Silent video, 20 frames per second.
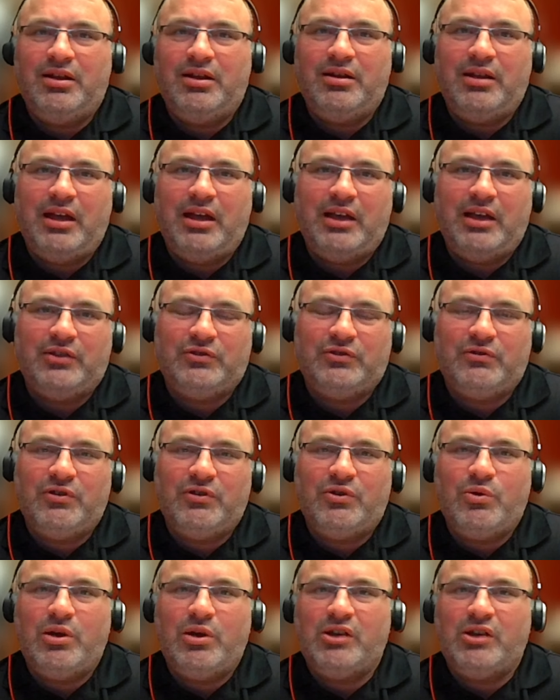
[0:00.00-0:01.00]
and
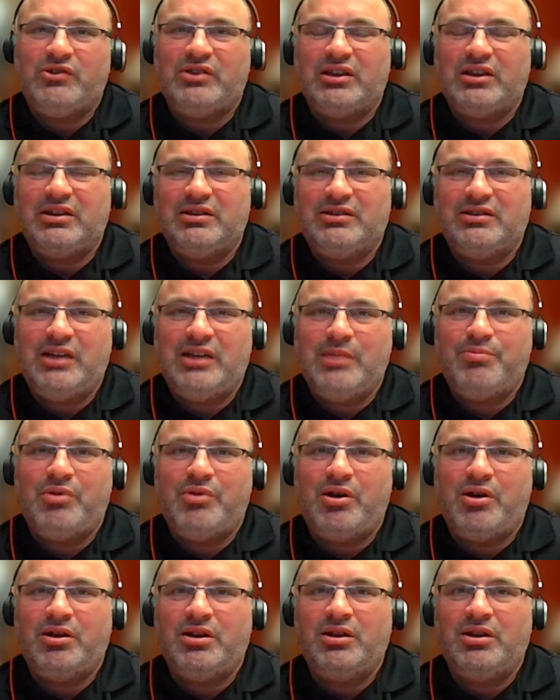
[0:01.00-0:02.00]
has a request, I can
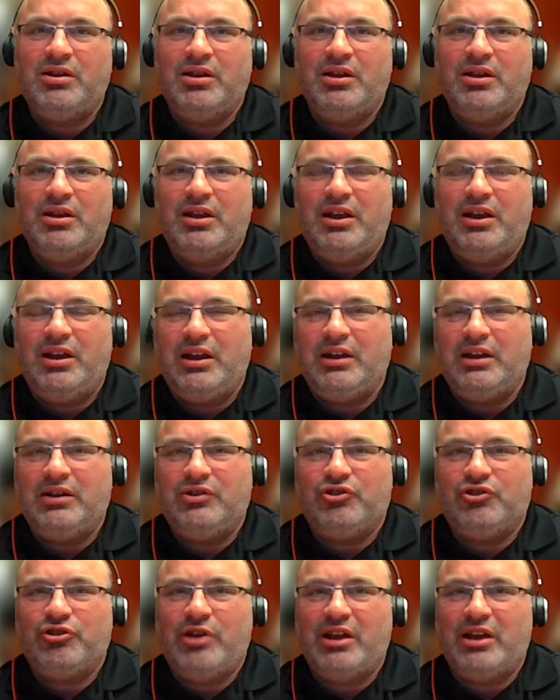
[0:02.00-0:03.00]
type on it and I can
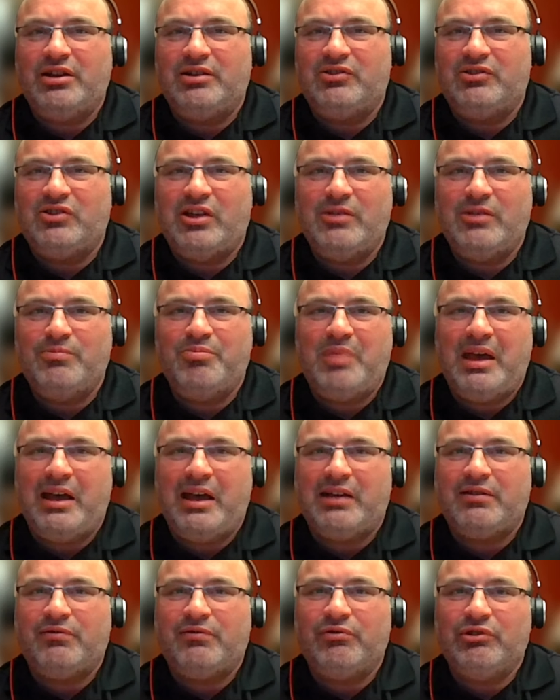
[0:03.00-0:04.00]
try to type
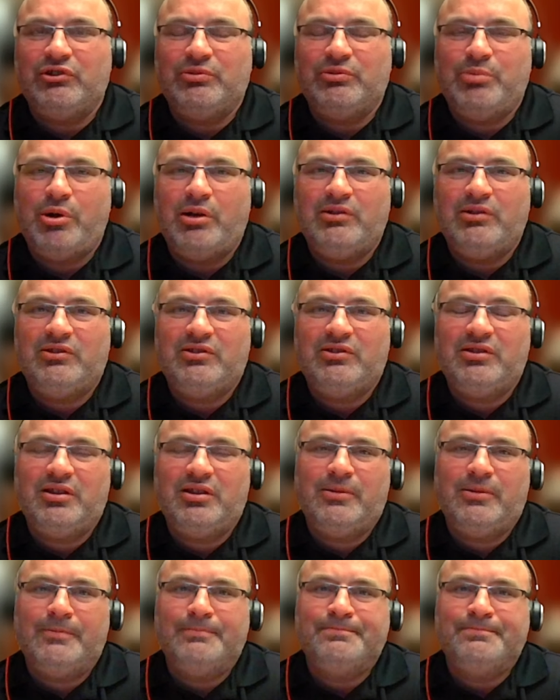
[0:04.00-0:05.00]
back a response to
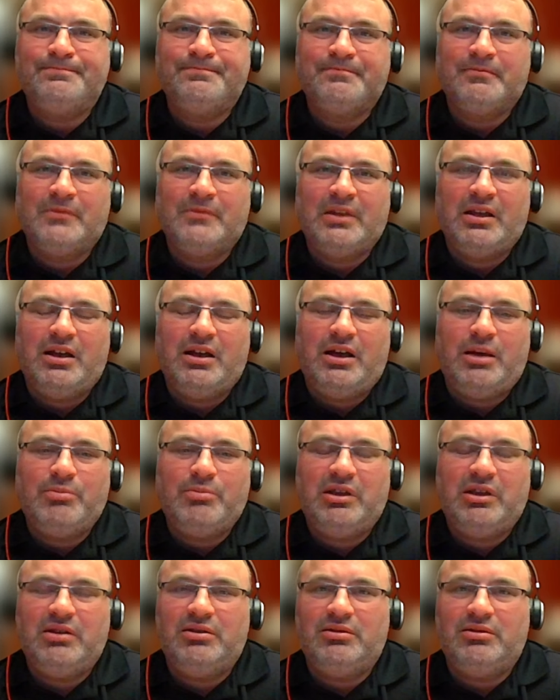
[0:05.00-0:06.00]
them. I'm
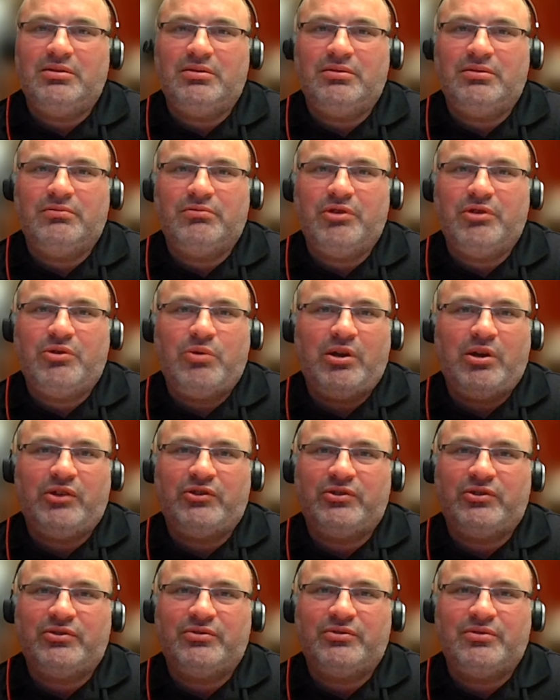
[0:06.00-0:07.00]
getting
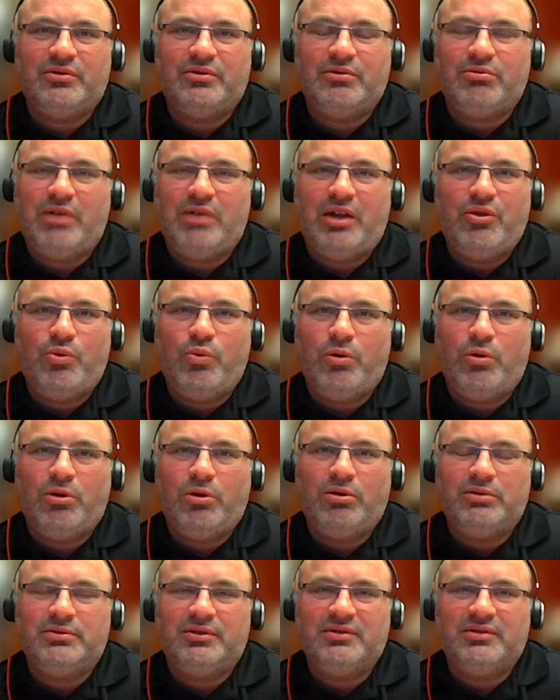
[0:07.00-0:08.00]
requests around the
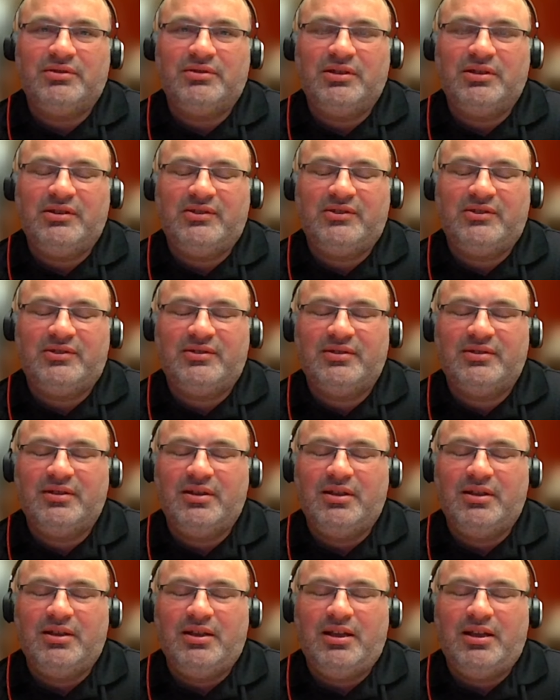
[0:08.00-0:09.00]
world. It's
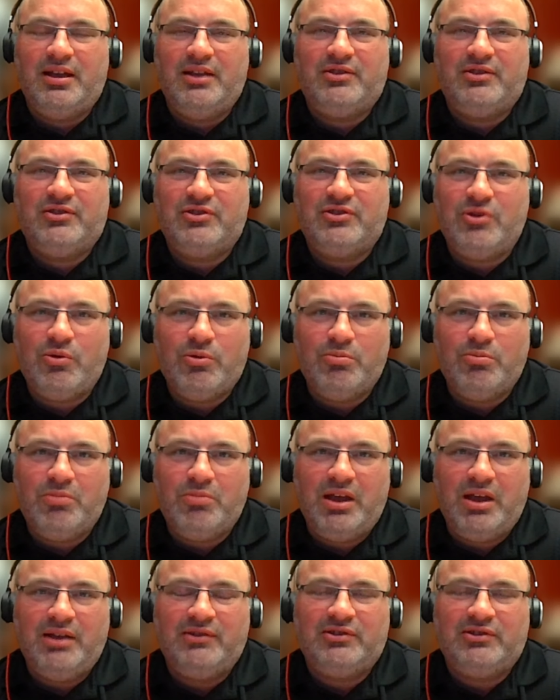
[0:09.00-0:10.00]
it's so
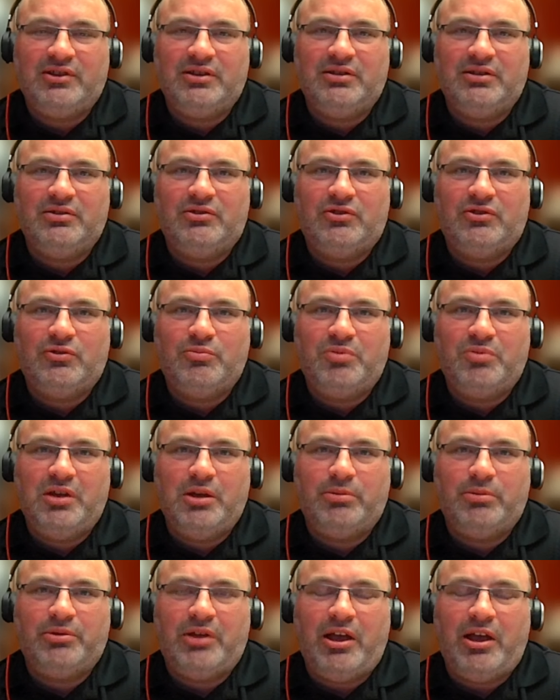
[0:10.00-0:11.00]
amazing to be
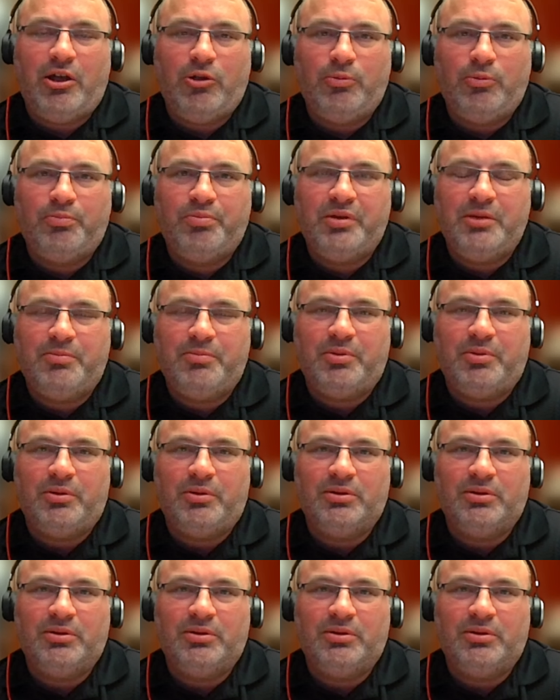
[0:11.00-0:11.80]
able to help people